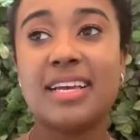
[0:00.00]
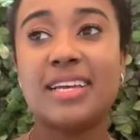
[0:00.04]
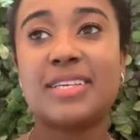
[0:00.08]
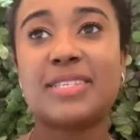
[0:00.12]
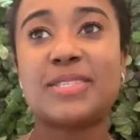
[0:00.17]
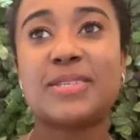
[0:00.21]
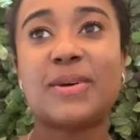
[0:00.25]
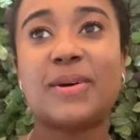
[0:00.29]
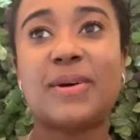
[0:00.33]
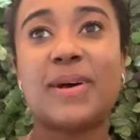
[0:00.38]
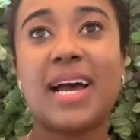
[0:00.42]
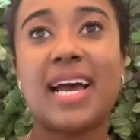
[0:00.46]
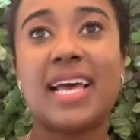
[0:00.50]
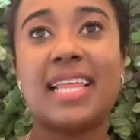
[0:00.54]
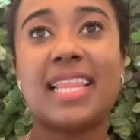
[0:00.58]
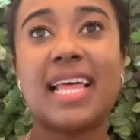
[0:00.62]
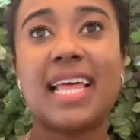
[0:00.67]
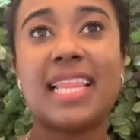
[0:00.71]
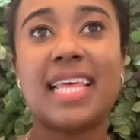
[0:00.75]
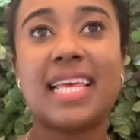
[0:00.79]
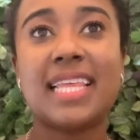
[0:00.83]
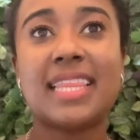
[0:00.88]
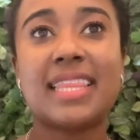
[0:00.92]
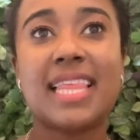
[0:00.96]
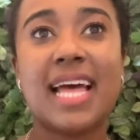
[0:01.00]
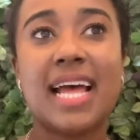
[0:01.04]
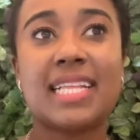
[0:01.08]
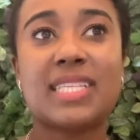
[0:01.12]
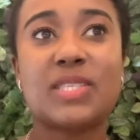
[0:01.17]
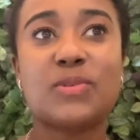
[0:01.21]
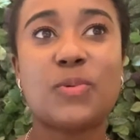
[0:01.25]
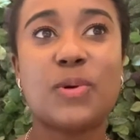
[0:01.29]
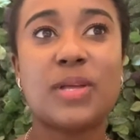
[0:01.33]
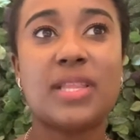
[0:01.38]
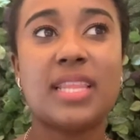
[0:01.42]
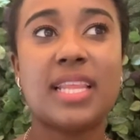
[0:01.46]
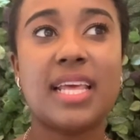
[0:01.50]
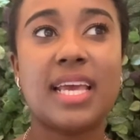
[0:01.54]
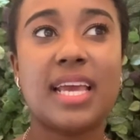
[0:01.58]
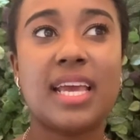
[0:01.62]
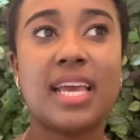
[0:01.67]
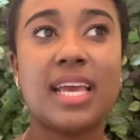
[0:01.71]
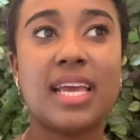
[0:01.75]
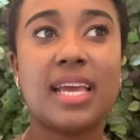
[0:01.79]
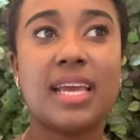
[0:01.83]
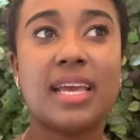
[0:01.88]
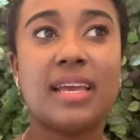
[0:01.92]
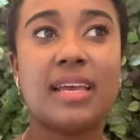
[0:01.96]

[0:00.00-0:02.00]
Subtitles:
So I think that's one thing